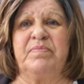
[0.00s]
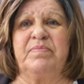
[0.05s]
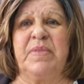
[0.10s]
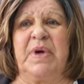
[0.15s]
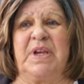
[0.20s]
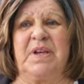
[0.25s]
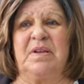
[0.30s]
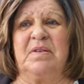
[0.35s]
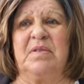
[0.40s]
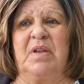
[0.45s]

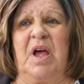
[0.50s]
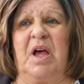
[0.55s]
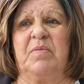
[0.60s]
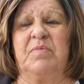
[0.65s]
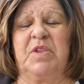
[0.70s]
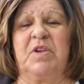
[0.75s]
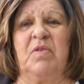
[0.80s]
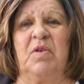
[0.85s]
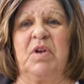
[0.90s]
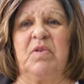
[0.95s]
but
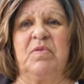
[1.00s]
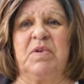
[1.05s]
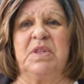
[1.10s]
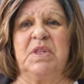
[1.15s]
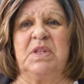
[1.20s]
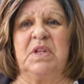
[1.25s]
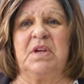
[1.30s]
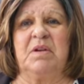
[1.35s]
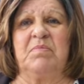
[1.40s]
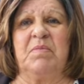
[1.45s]
I'm the only
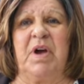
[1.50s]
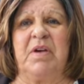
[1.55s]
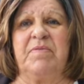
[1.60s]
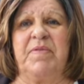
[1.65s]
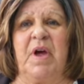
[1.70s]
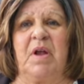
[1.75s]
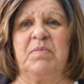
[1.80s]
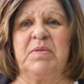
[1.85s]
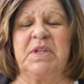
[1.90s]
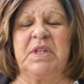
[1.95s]
one in my
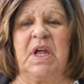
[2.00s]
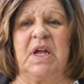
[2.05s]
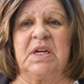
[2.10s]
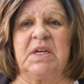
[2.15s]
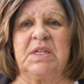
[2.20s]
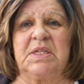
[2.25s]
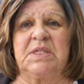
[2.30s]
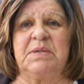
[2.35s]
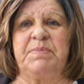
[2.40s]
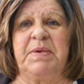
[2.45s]
family that
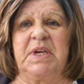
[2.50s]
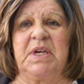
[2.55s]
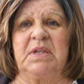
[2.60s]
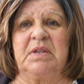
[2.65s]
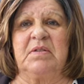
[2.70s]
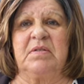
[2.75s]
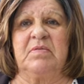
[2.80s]
can speak